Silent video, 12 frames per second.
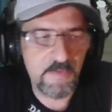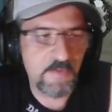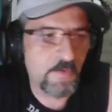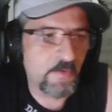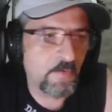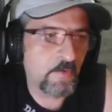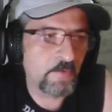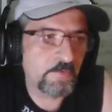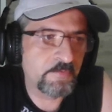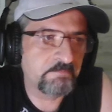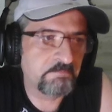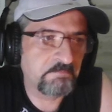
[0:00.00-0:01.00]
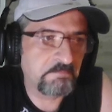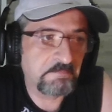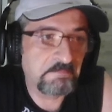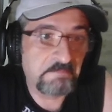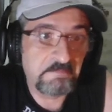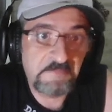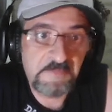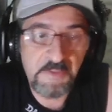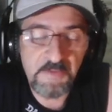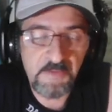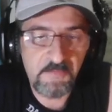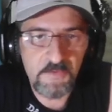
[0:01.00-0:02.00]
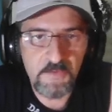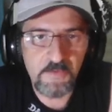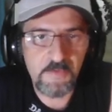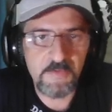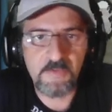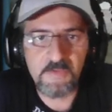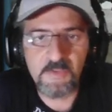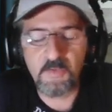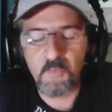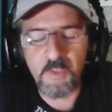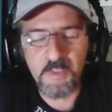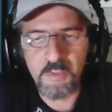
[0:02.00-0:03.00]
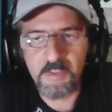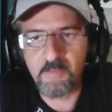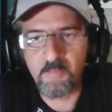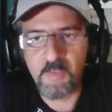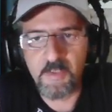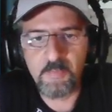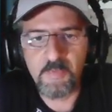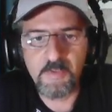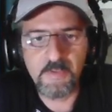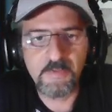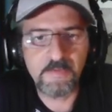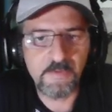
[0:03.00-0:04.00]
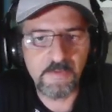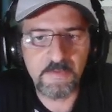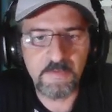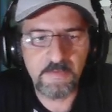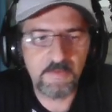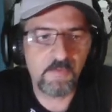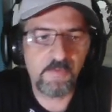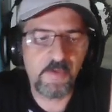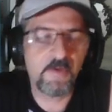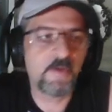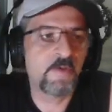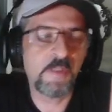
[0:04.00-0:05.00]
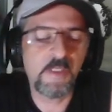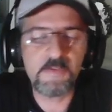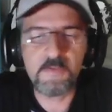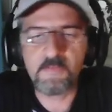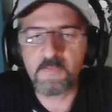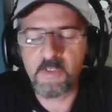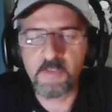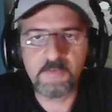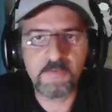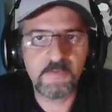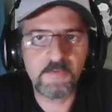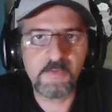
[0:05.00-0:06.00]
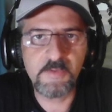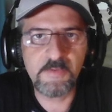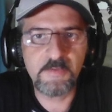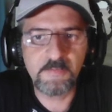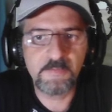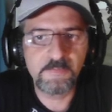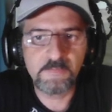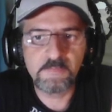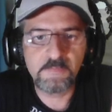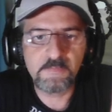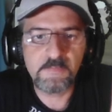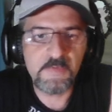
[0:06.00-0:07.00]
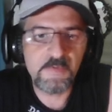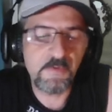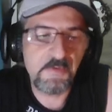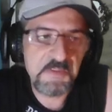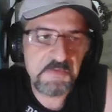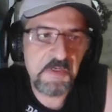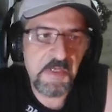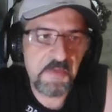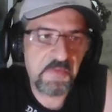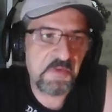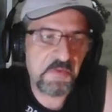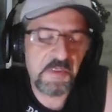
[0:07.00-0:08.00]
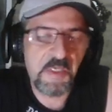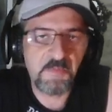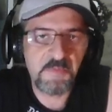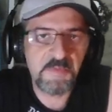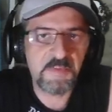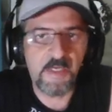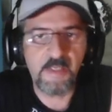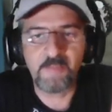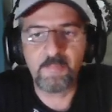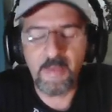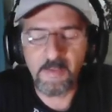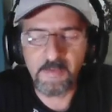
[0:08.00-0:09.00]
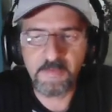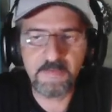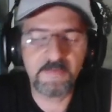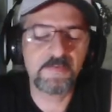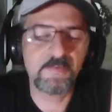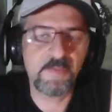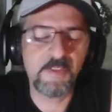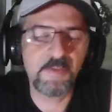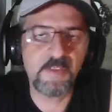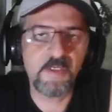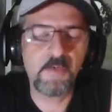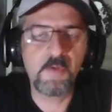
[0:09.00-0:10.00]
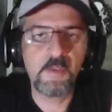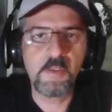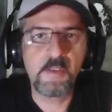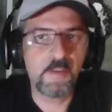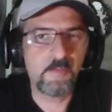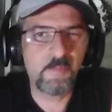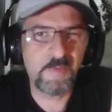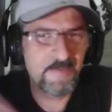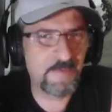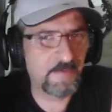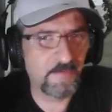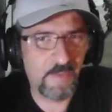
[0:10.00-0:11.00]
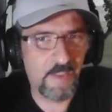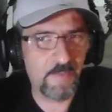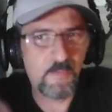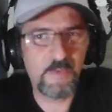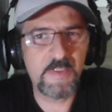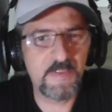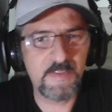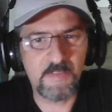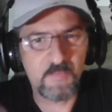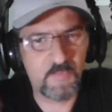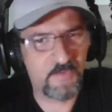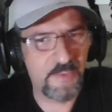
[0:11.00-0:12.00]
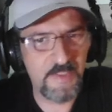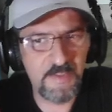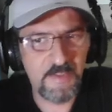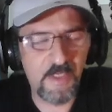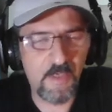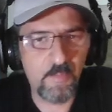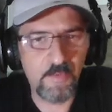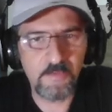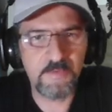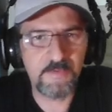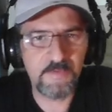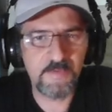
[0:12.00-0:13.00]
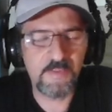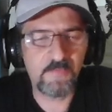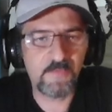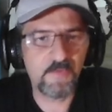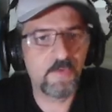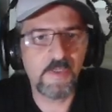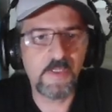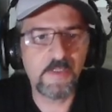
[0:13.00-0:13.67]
or not even sure it's a tier 1 deck in my opinion, because you know there are lots of counters to it. So that's why I think the game is kind of balanced right now. But still, I mean, we see some crazy combos and stuff going on.